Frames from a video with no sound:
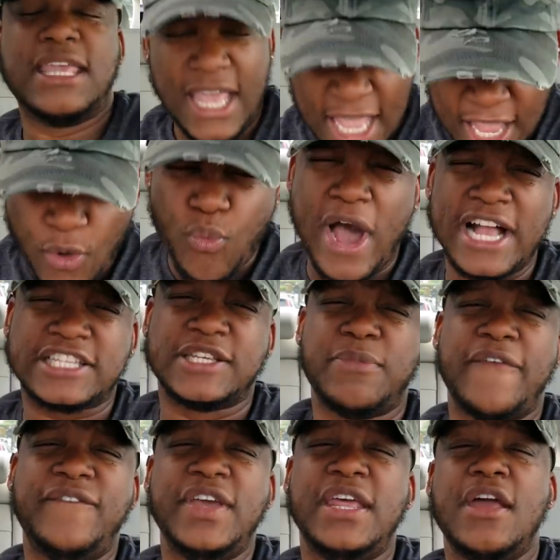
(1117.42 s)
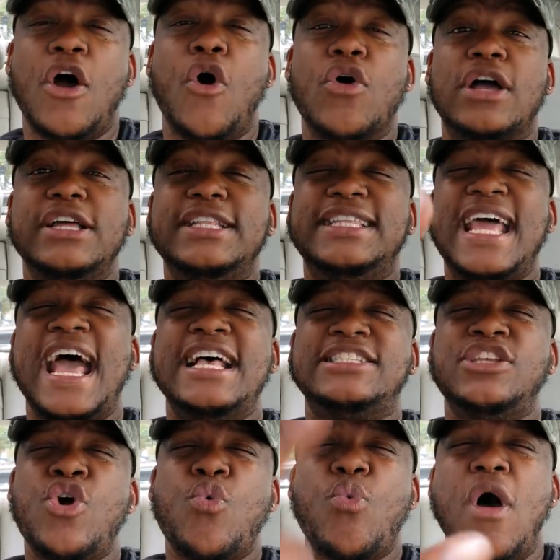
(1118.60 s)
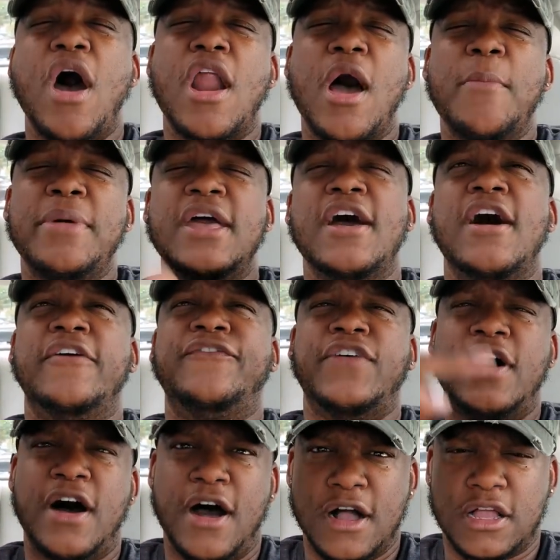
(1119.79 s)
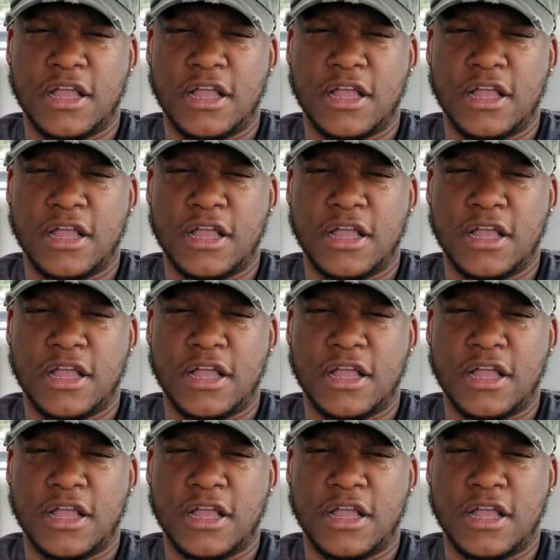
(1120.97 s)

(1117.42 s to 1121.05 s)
keep watching my video, because that's what I'm here for.